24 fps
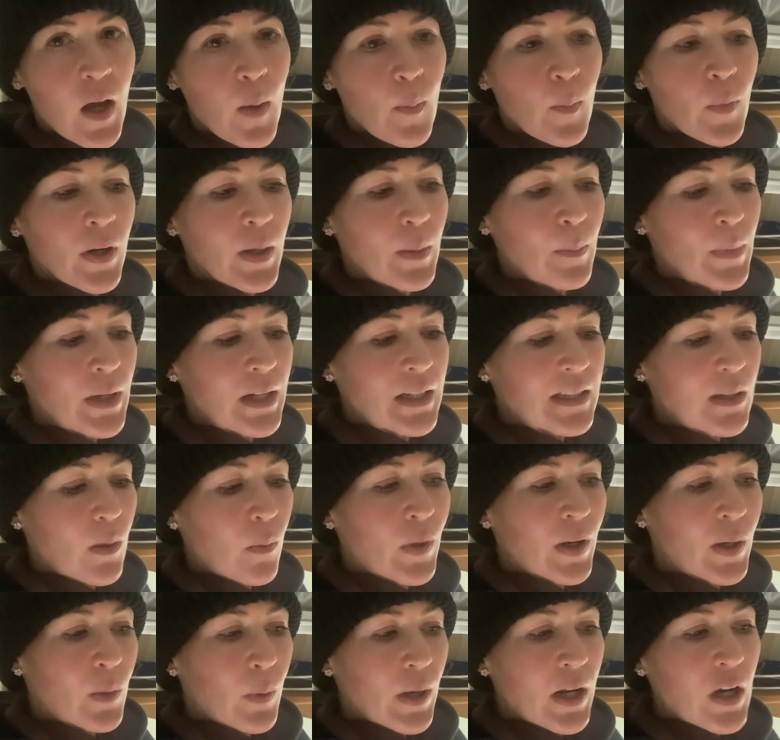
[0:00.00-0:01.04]
but it means that
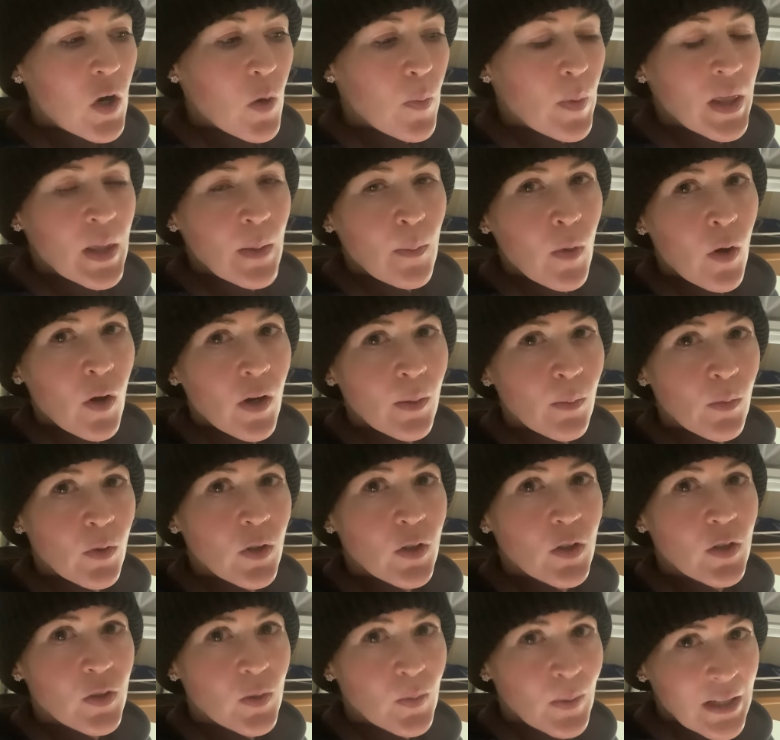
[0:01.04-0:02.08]
when I wake up in the morning I'm going
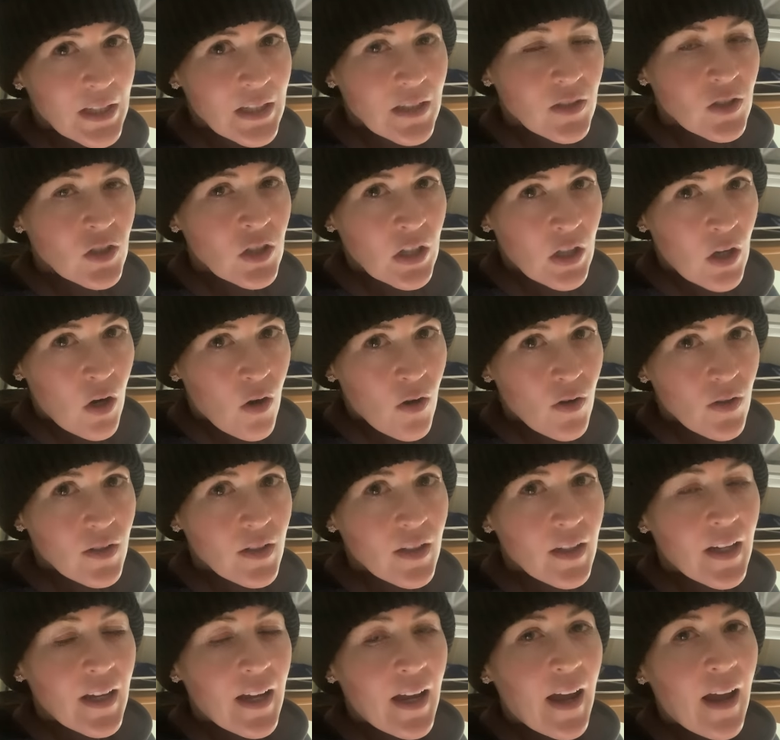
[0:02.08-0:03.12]
to switch it on,
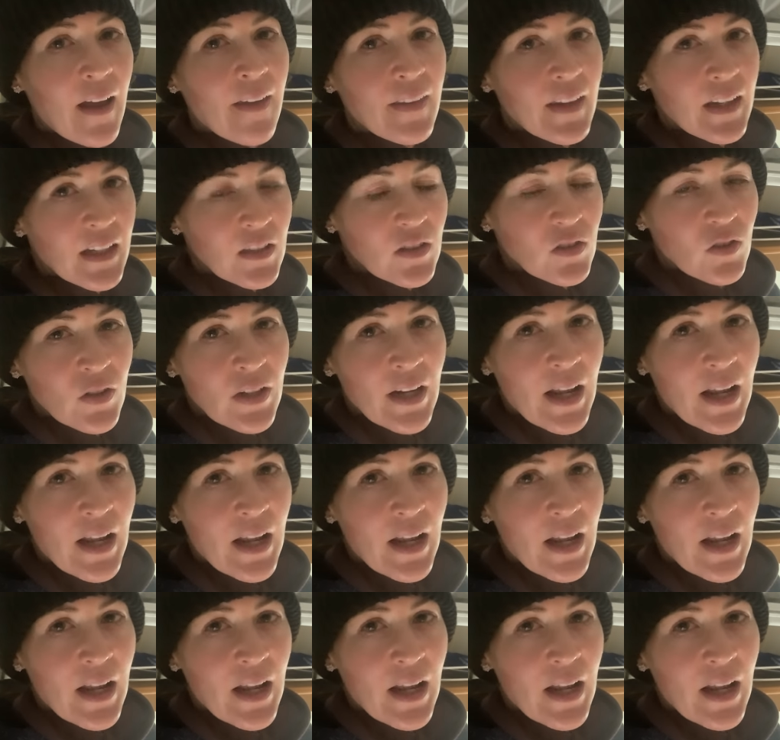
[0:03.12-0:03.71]
and then it's going